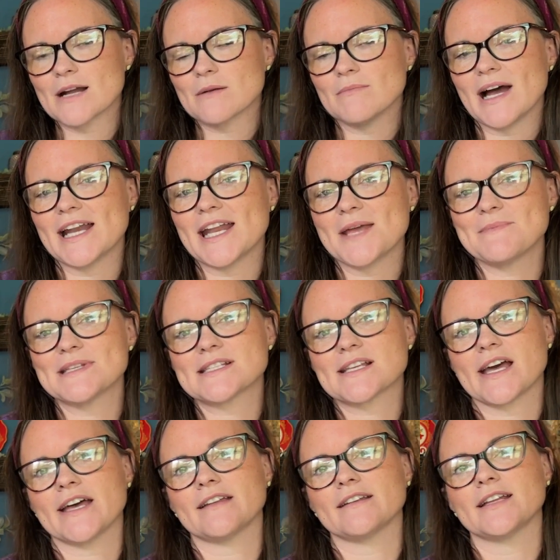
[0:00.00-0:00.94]
My name is
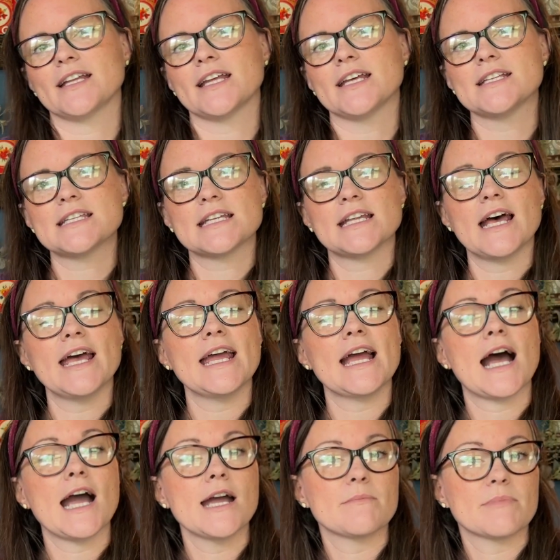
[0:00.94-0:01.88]
Kaylin, and today
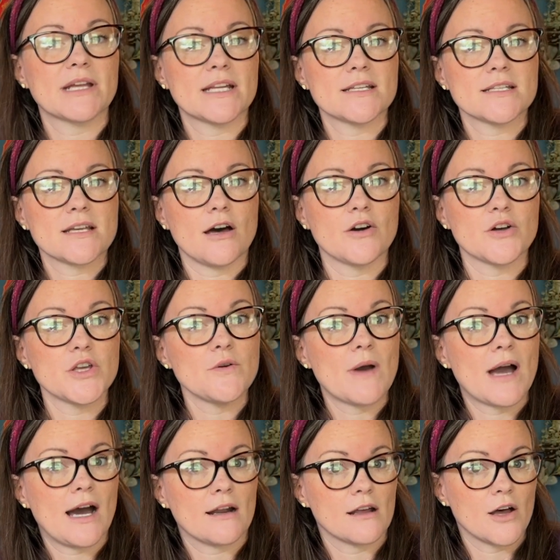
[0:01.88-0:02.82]
I am going to tell you
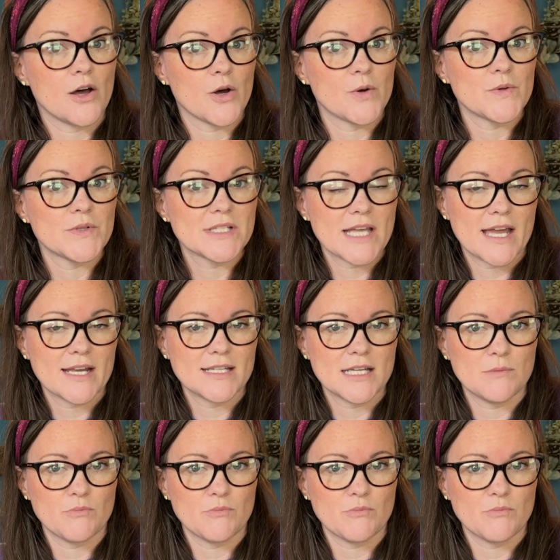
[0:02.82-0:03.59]
how to host a tea